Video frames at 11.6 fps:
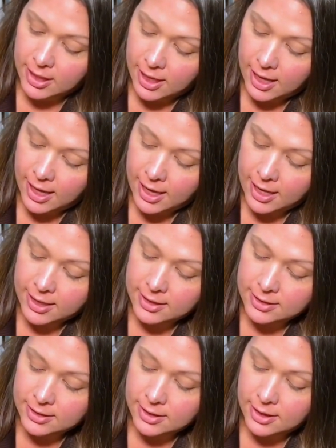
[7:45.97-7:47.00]

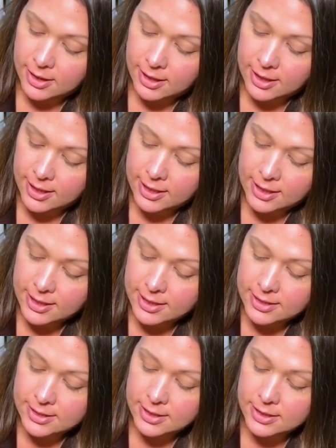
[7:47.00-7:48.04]
and it
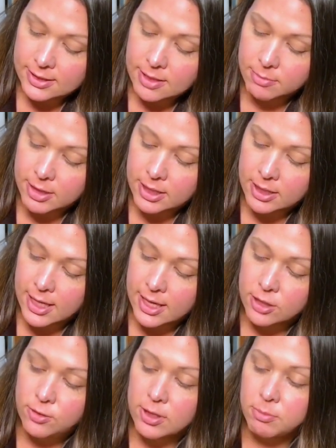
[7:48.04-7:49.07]
is something that
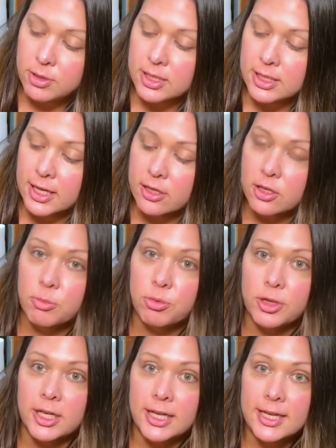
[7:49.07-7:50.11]
you can put together
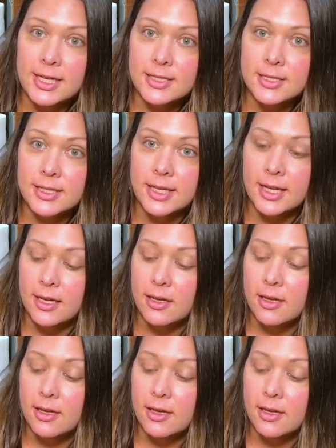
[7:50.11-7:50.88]
pretty easily.